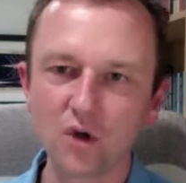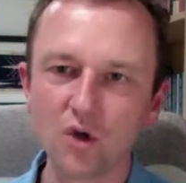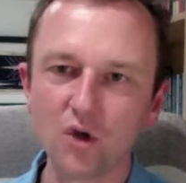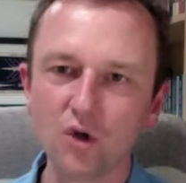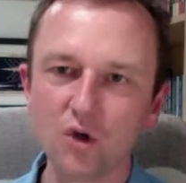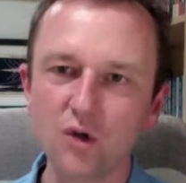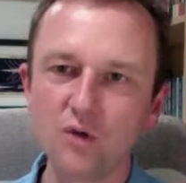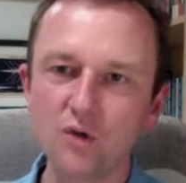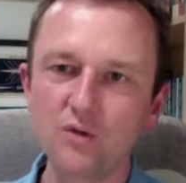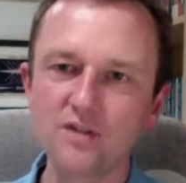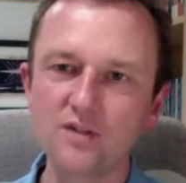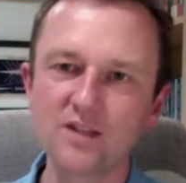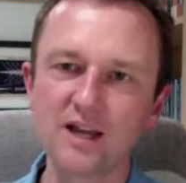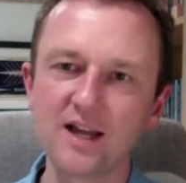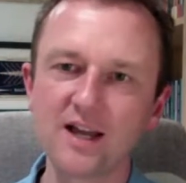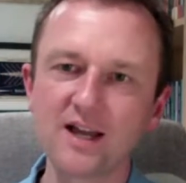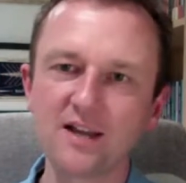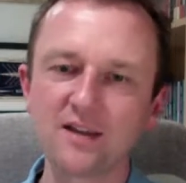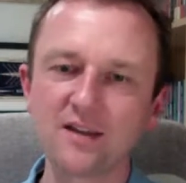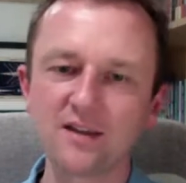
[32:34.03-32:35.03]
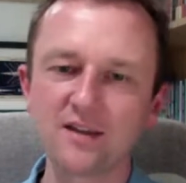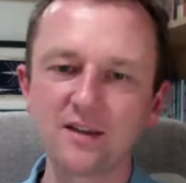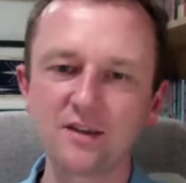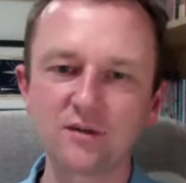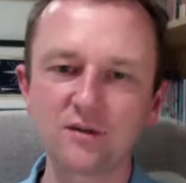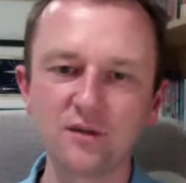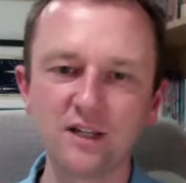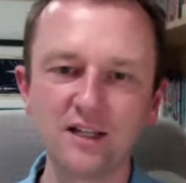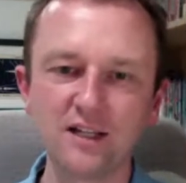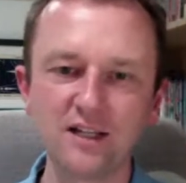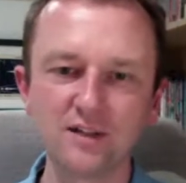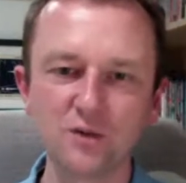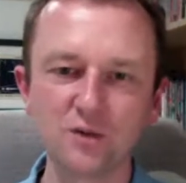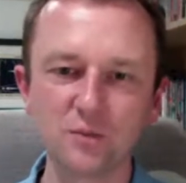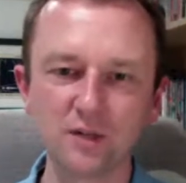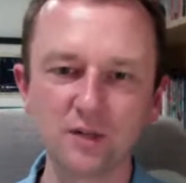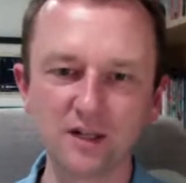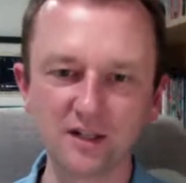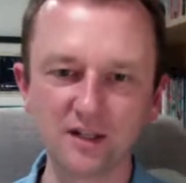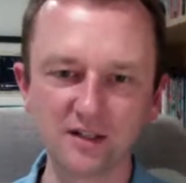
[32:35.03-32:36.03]
Who sang Three
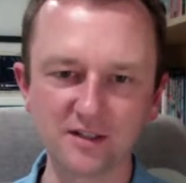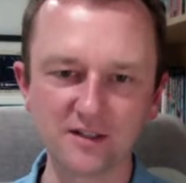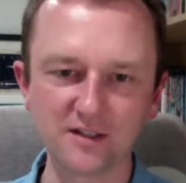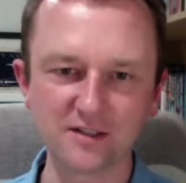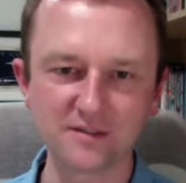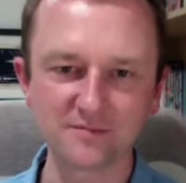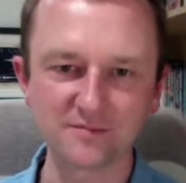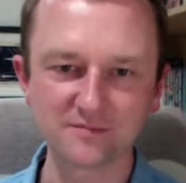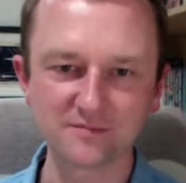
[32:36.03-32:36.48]
Little Birds?